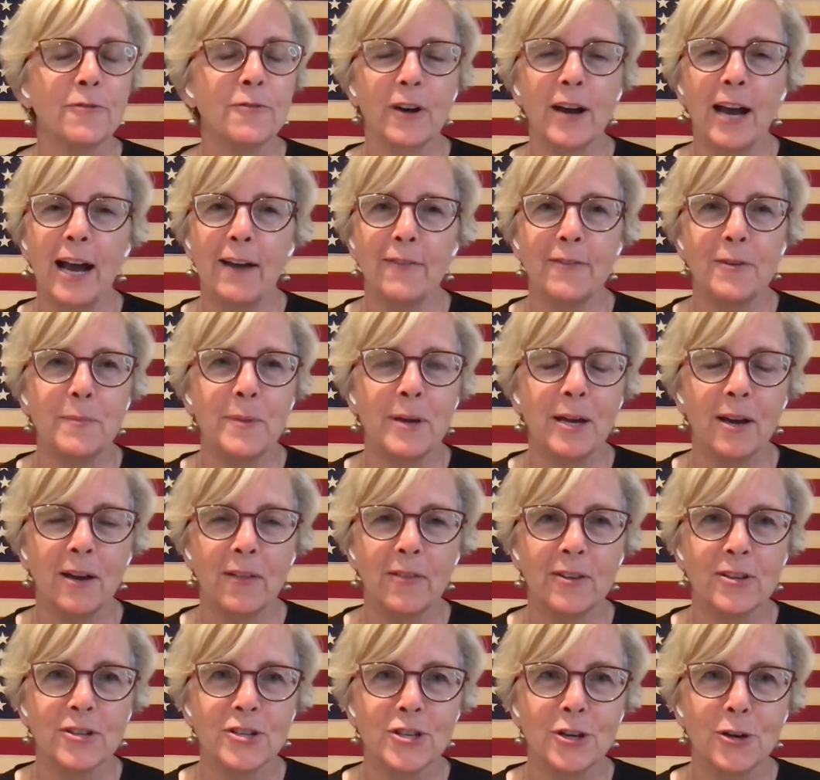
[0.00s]
you for having me
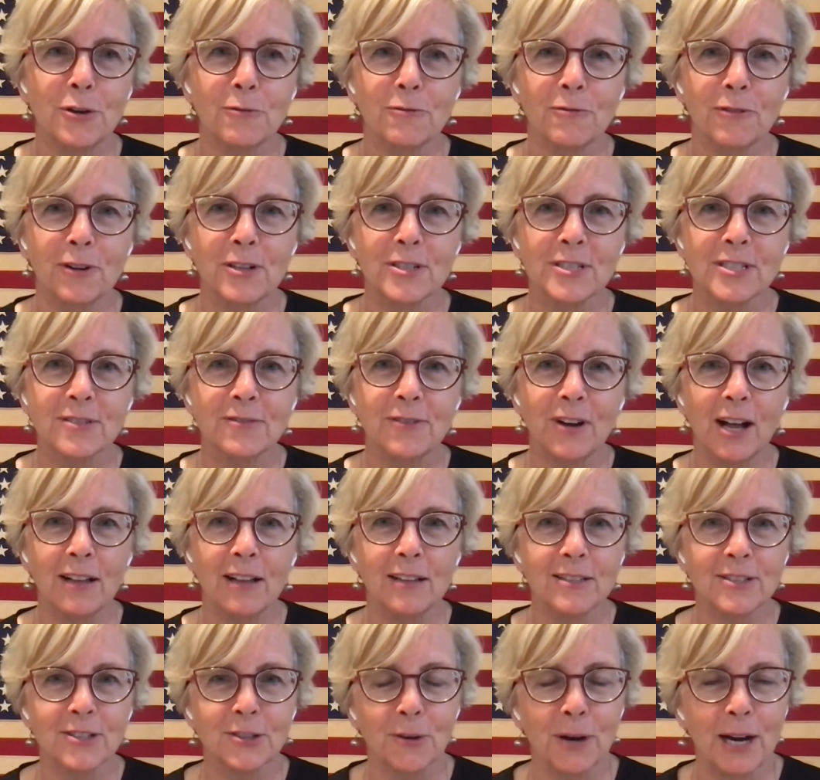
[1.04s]
on the show. First of
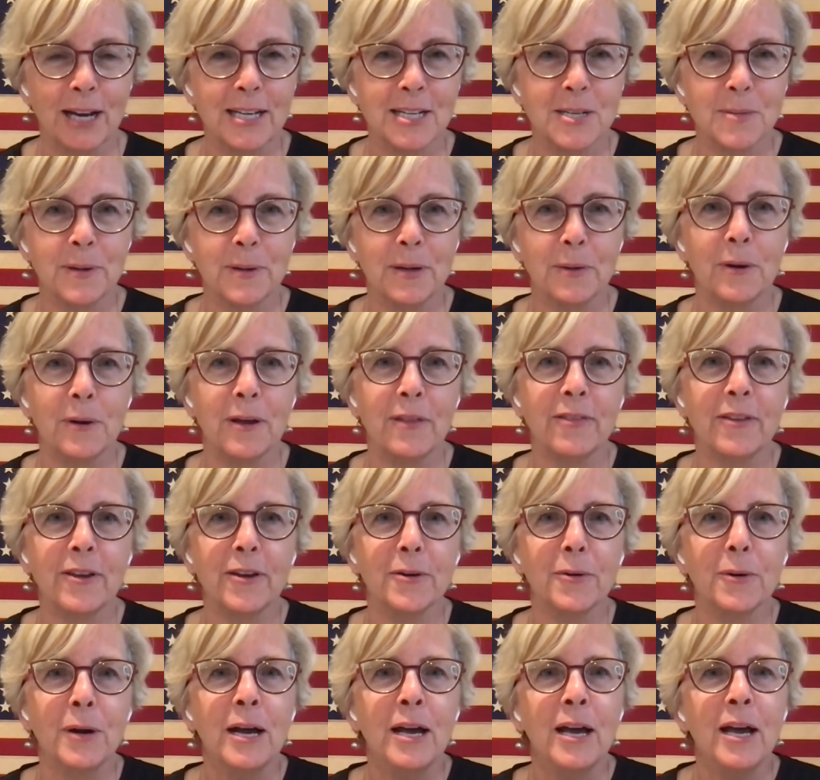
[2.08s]
all, it's great to be with
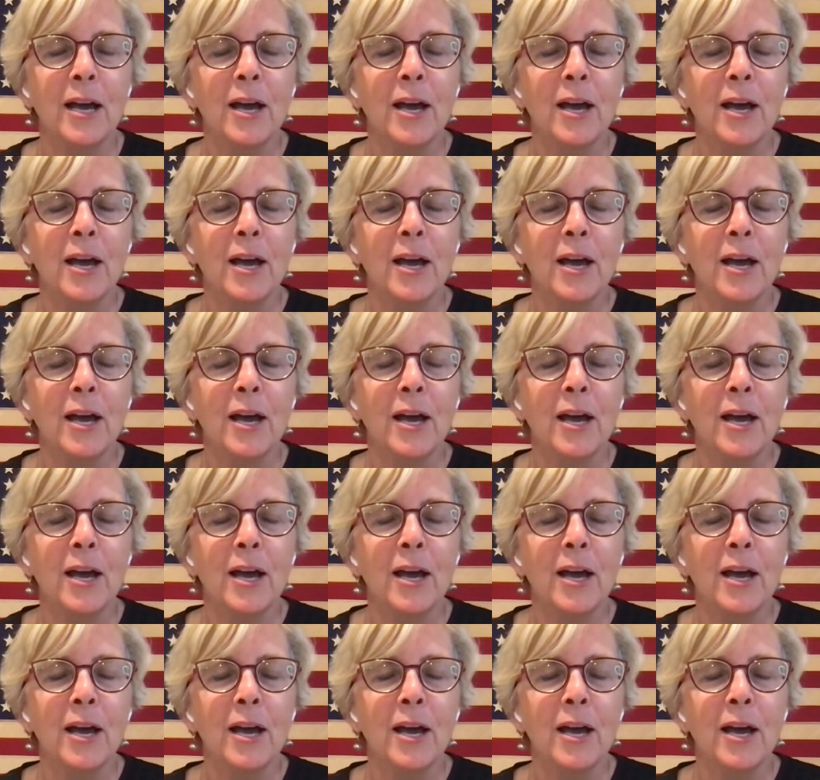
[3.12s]
you.